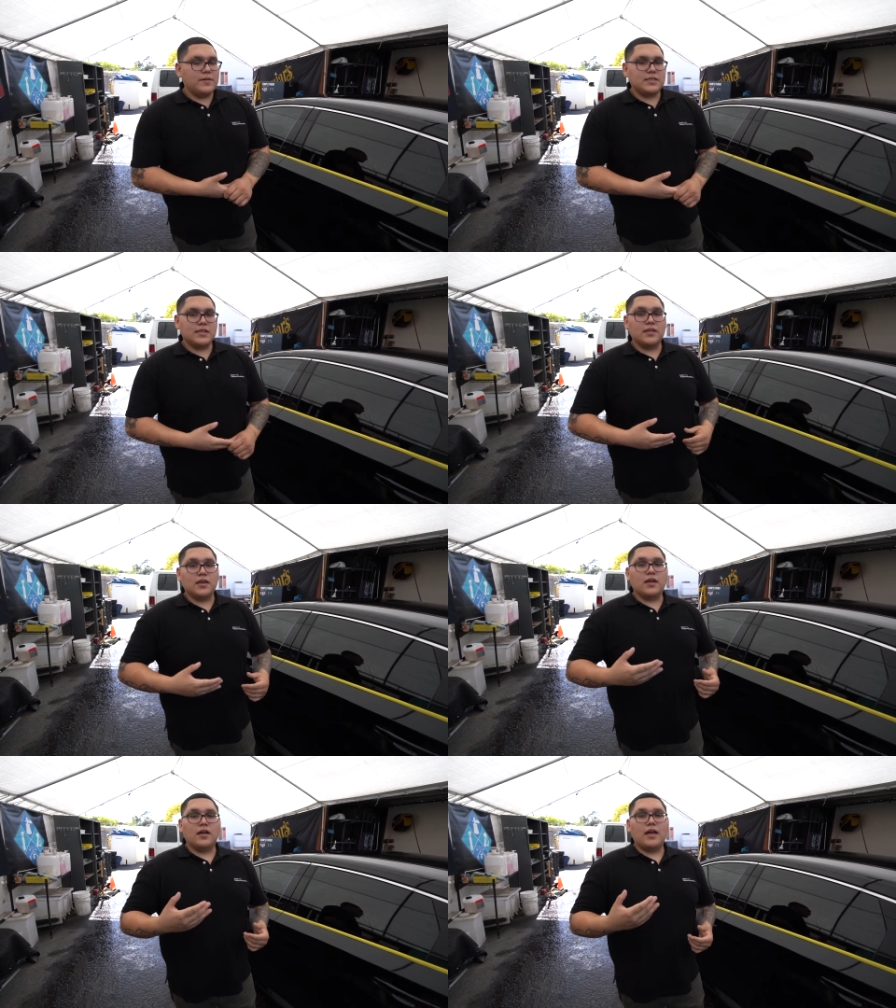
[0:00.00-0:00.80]
It's gonna
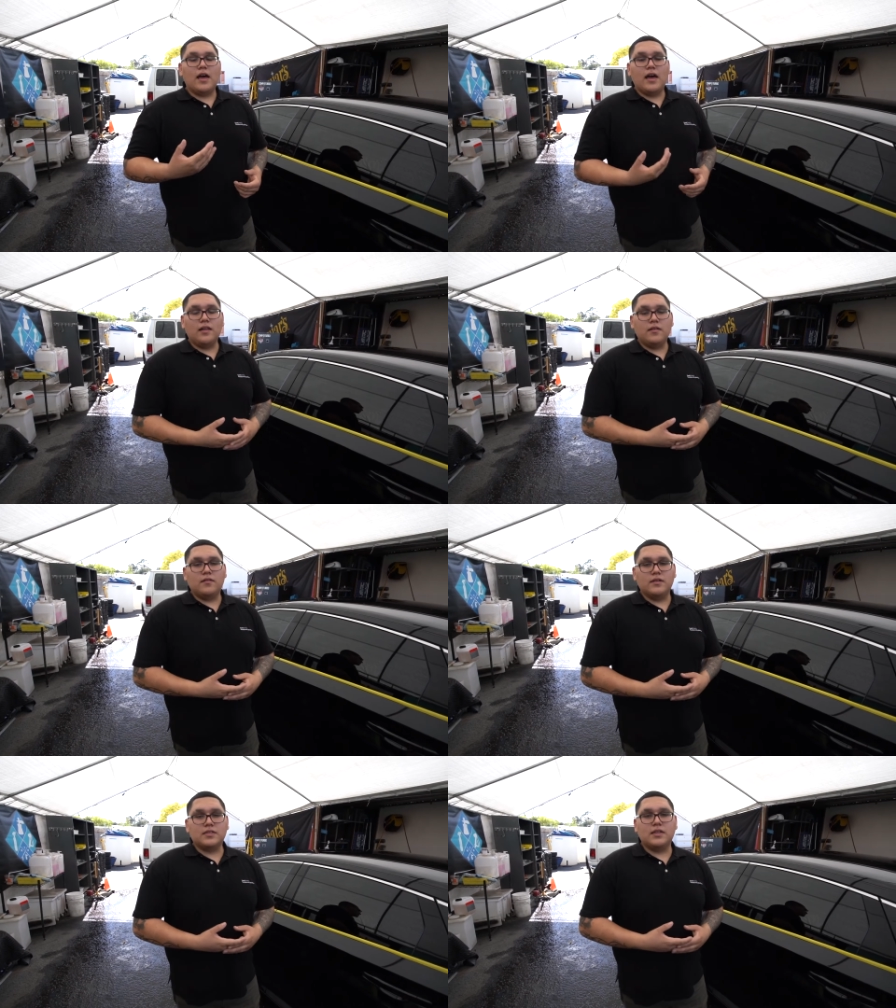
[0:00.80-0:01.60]

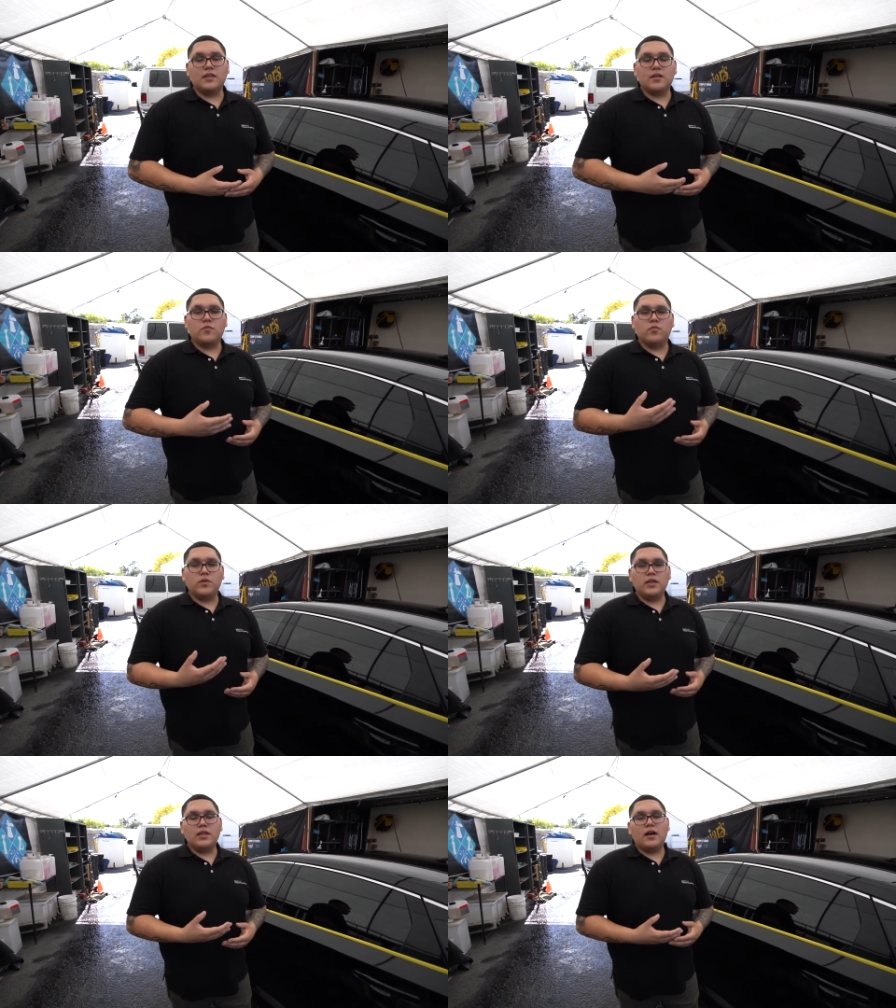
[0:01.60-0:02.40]
look
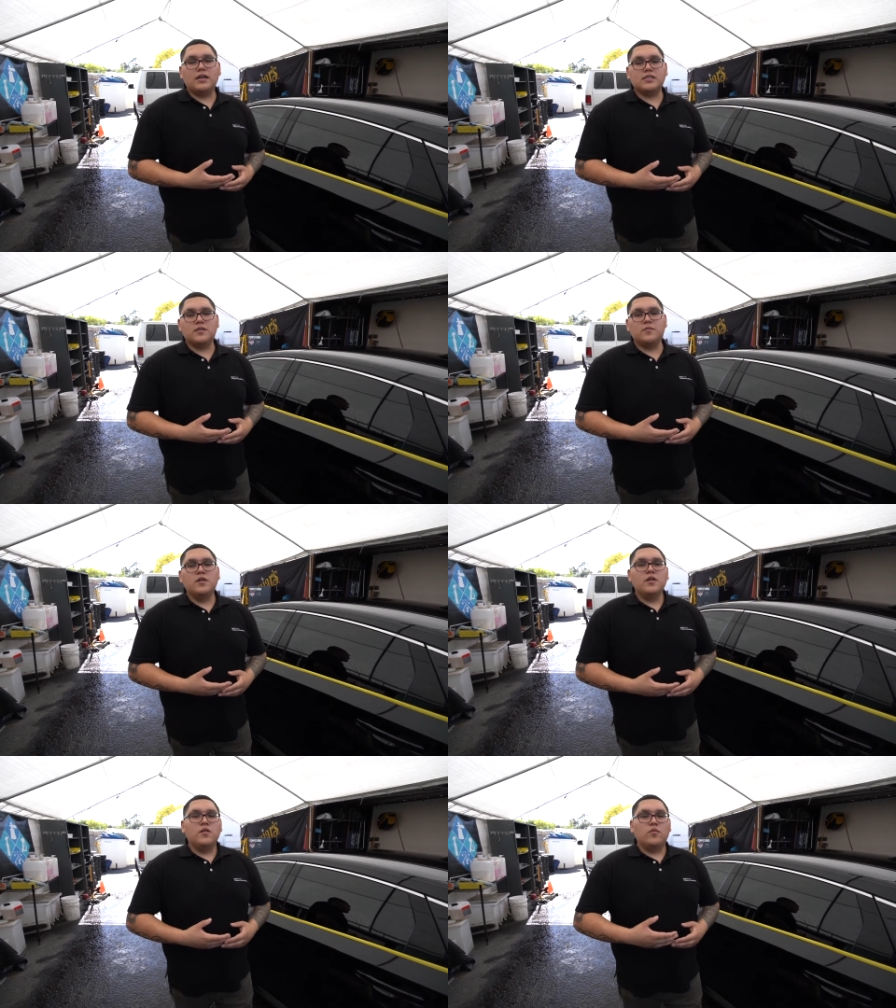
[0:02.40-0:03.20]
really awesome
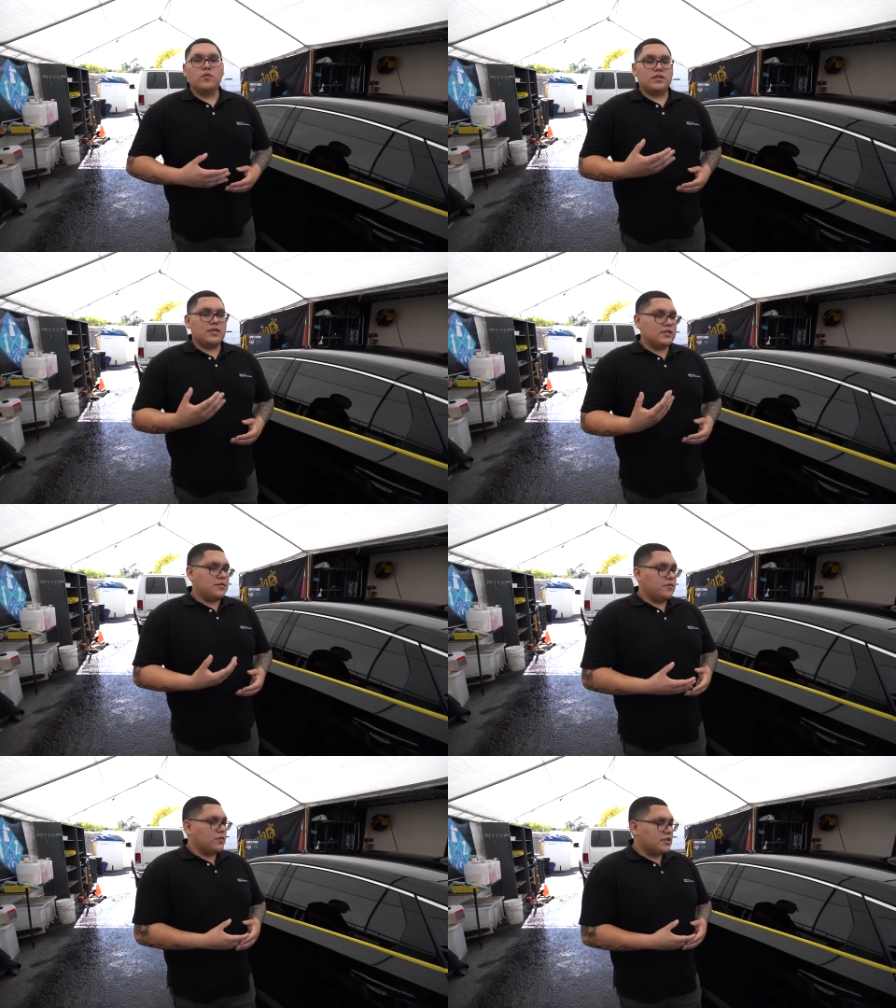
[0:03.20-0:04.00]
with this
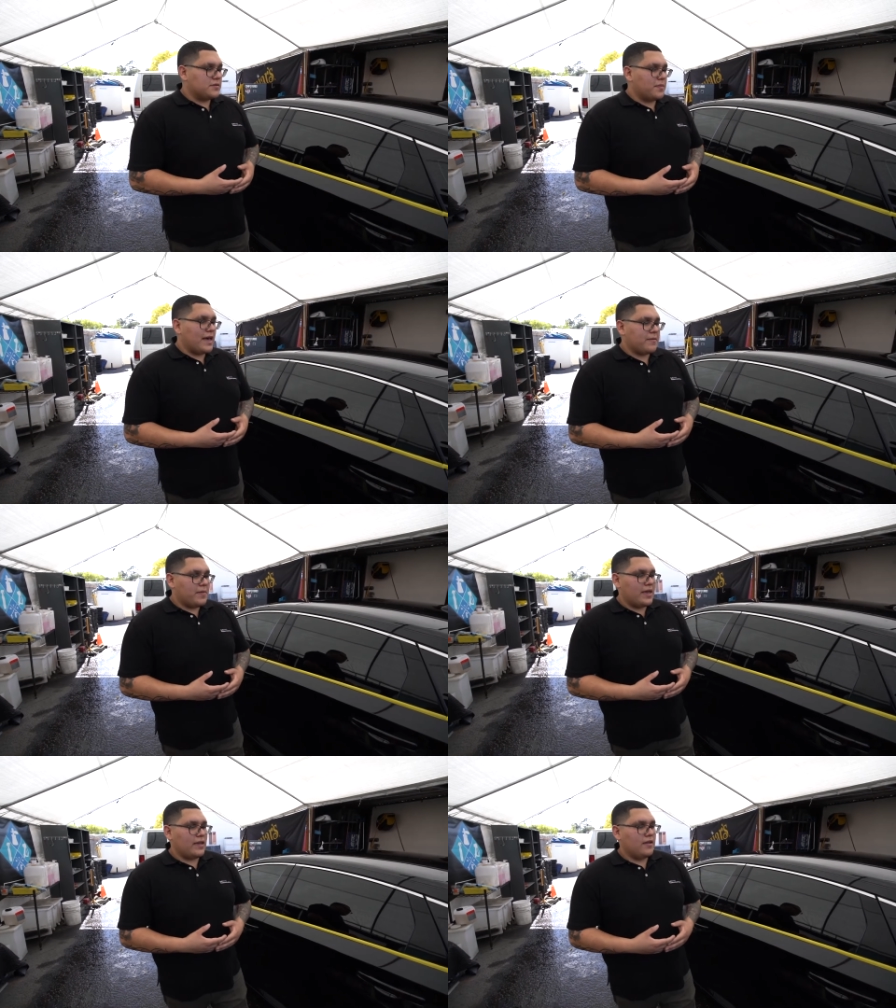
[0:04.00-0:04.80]
black
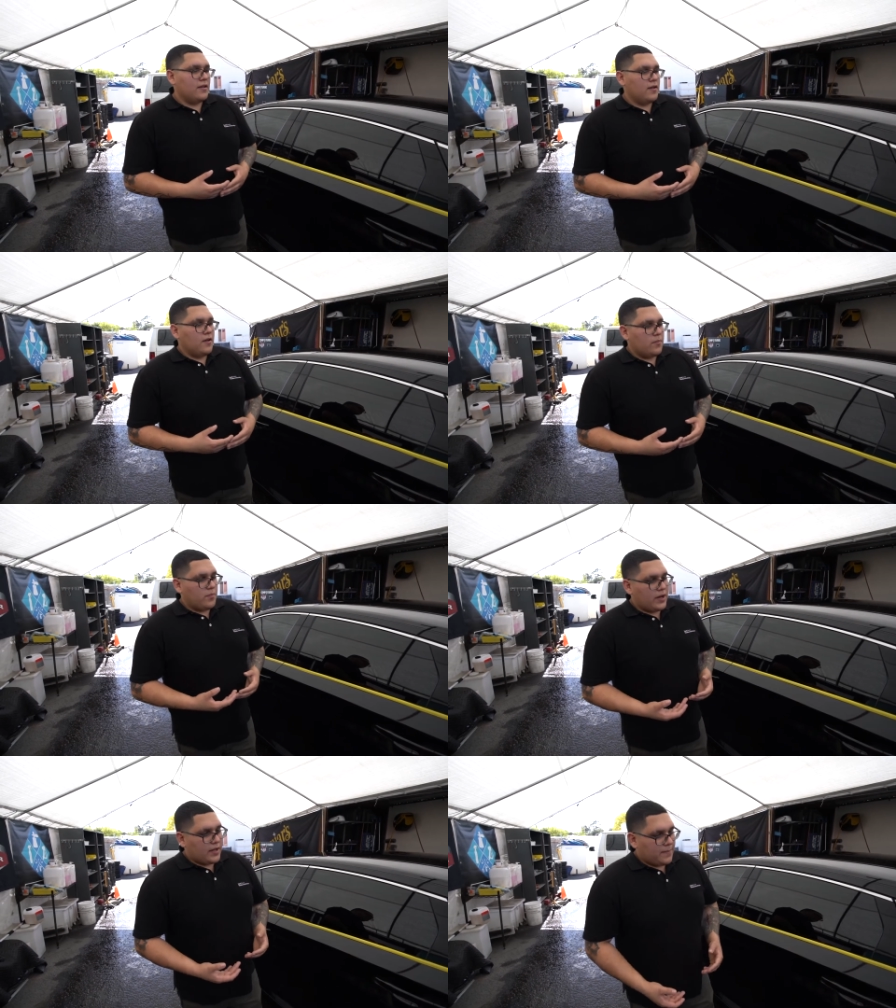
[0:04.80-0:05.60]
paint.
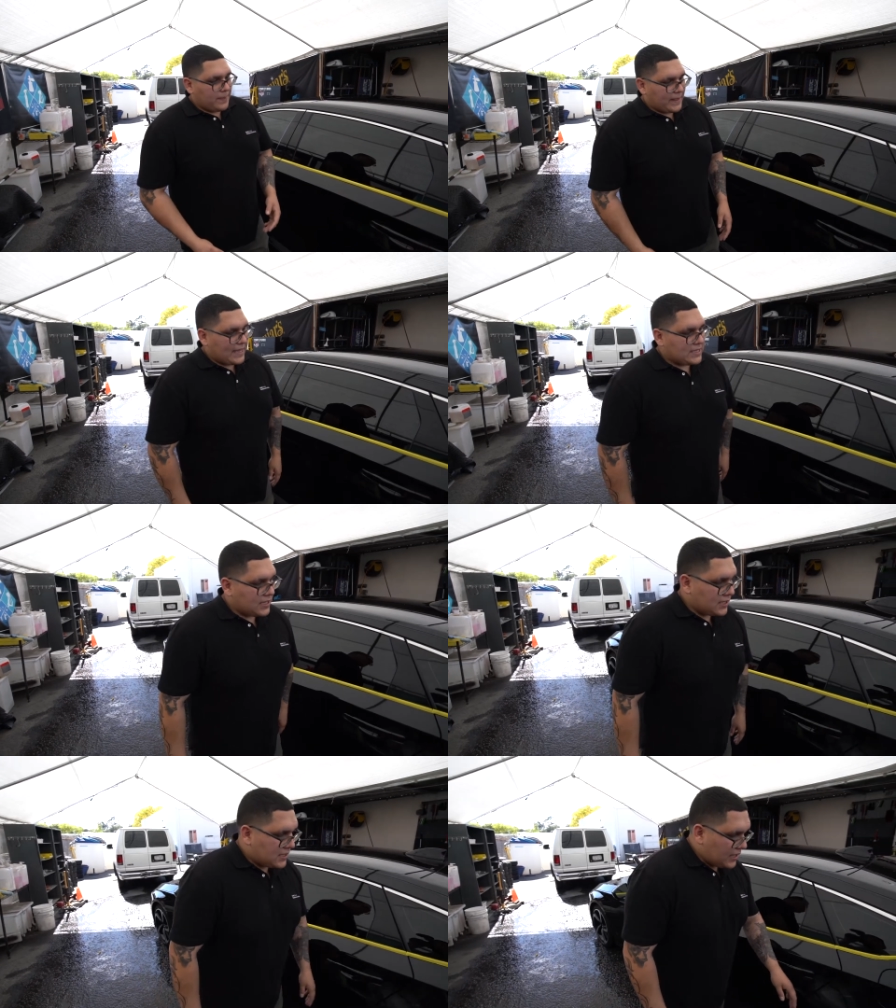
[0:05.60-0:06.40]
But as you
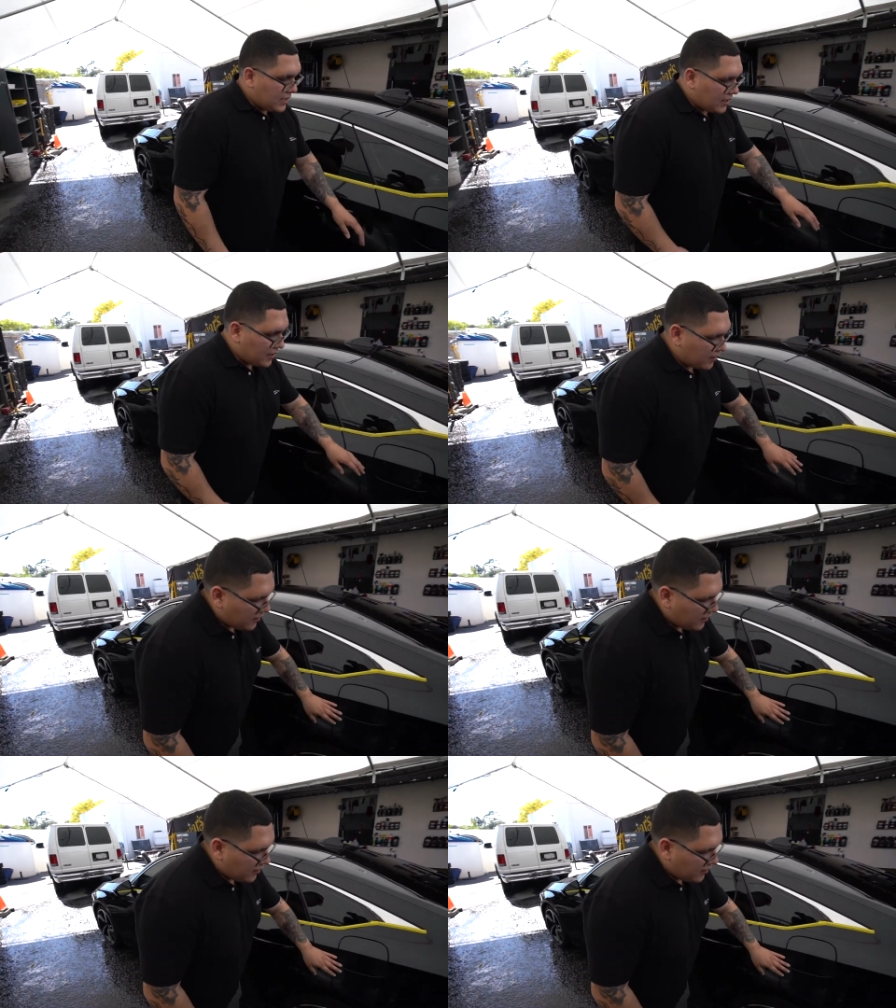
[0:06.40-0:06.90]
can see here,